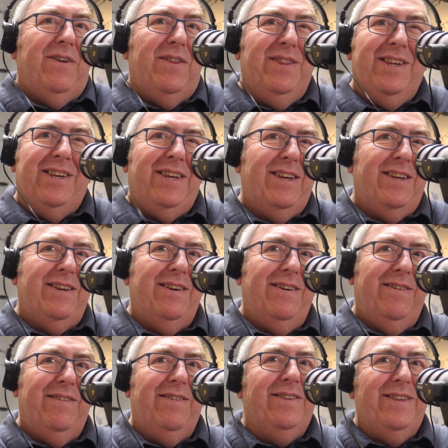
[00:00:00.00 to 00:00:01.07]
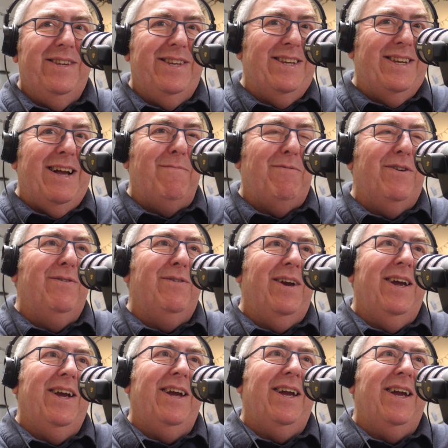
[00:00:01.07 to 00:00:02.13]
and this is absolute
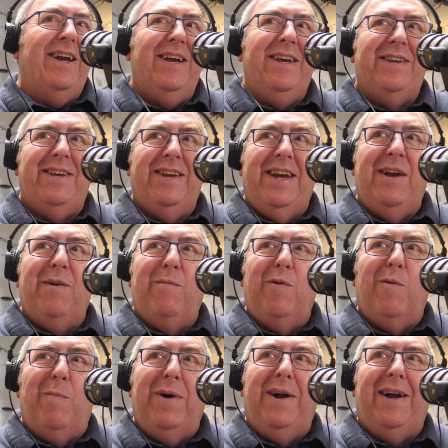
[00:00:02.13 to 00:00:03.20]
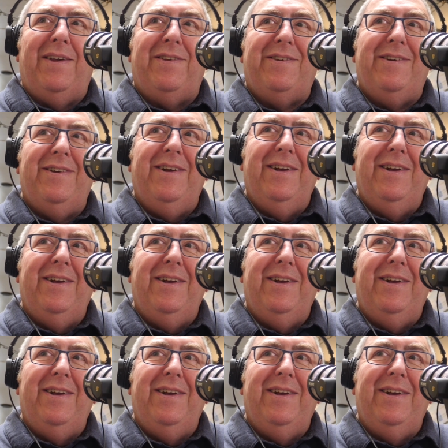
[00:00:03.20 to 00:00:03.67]
key, is it will pass.